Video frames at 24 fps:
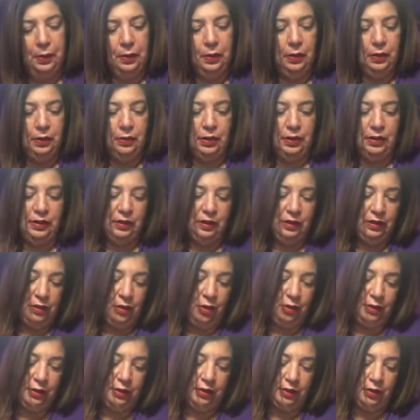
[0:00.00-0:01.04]
Because these
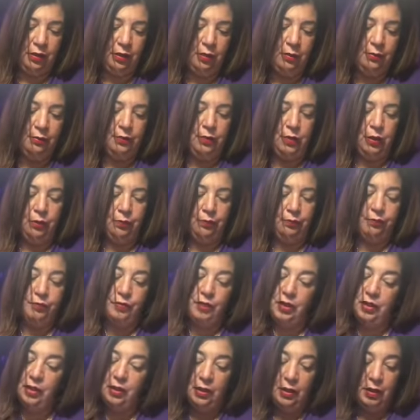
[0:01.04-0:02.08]
cards, oh no,
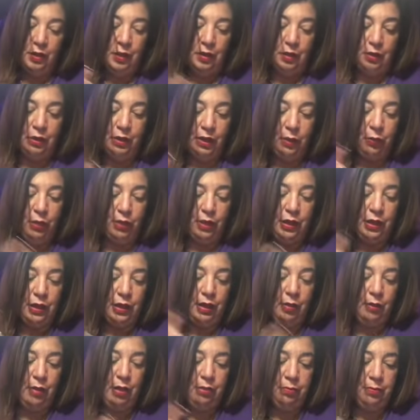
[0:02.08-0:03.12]
thought they were going to
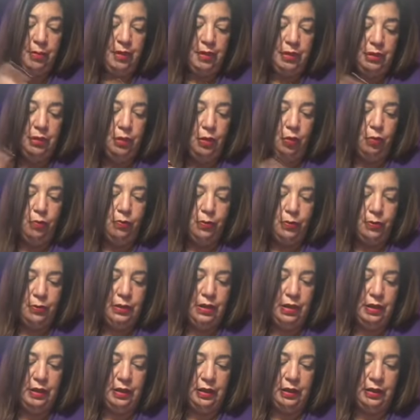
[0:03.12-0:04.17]
come out, but nope,
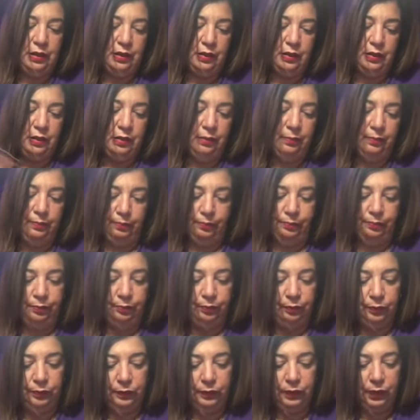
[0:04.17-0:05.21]
they didn't.
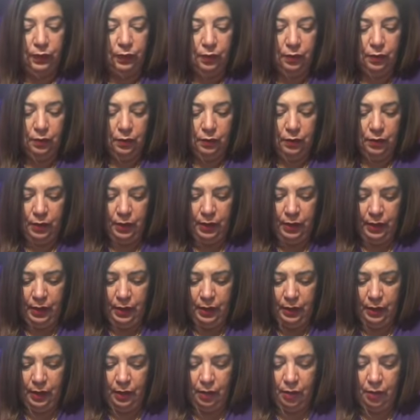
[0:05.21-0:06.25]

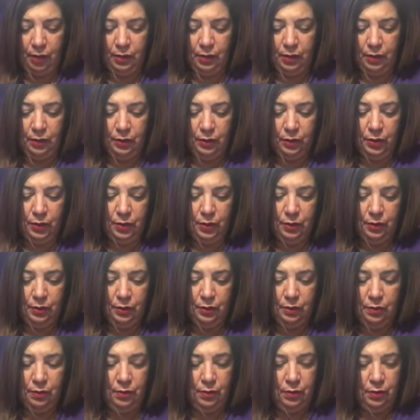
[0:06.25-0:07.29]
Again, I got another one
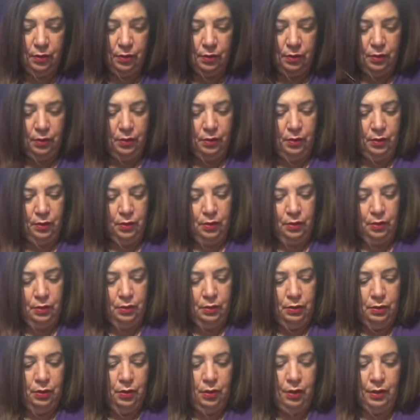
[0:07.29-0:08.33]
here.
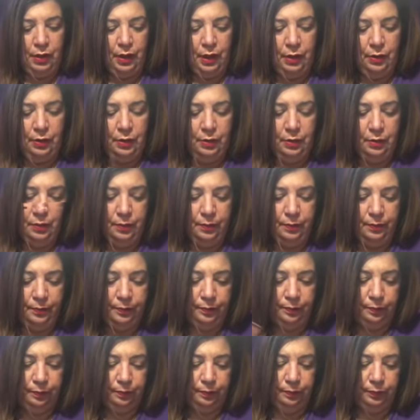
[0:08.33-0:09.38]
Okay,
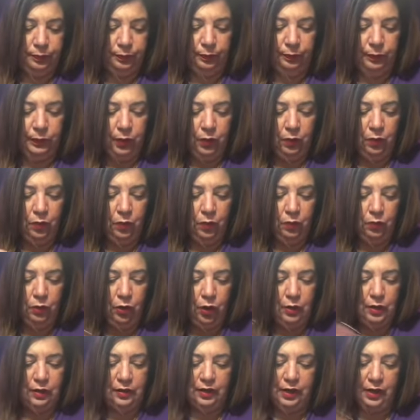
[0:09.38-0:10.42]
hold
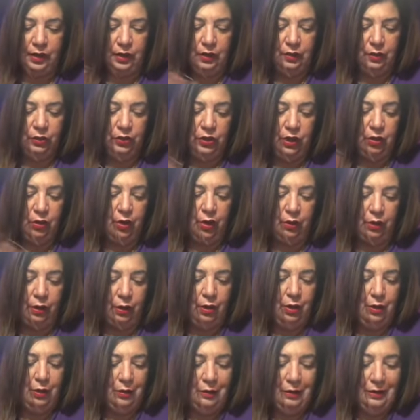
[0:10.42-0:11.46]
on a second, there's a lot.
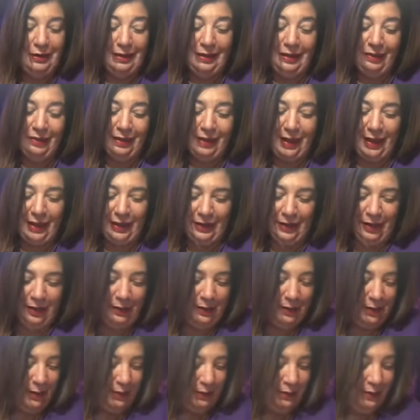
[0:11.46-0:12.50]
Okay,
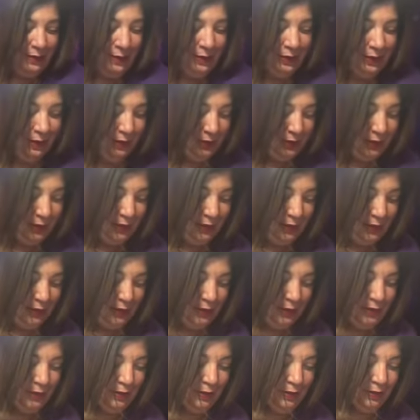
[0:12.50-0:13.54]
there we go.
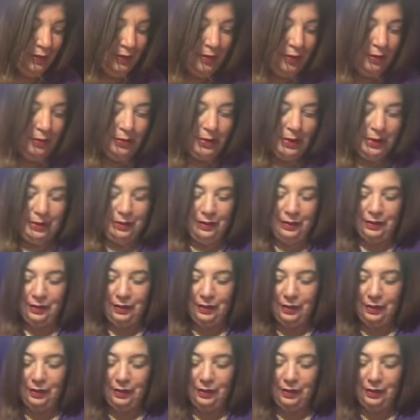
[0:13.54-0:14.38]
All right.